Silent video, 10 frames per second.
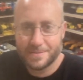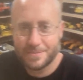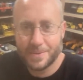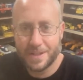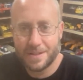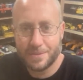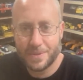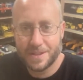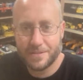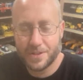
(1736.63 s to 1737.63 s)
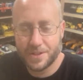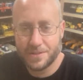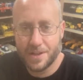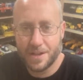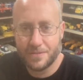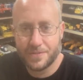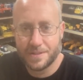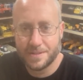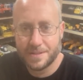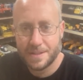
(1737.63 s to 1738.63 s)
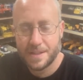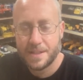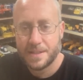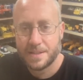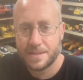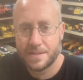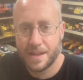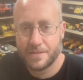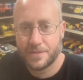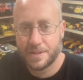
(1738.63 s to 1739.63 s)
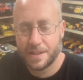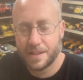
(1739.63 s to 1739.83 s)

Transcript: We live a good life, and thankfully,